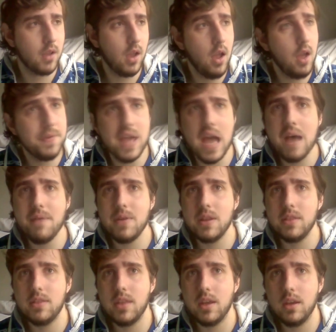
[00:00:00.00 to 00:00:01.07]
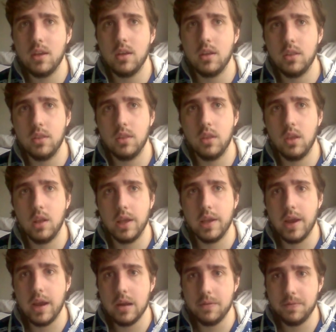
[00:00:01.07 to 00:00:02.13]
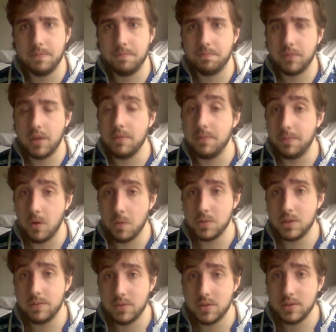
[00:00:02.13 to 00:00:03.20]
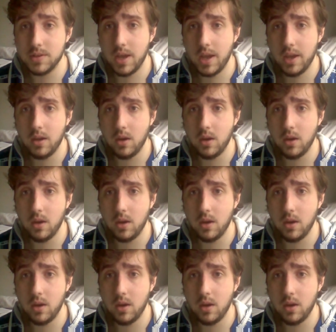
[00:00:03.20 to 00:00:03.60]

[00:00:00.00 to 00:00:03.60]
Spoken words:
If you have anything like kind of informative to say,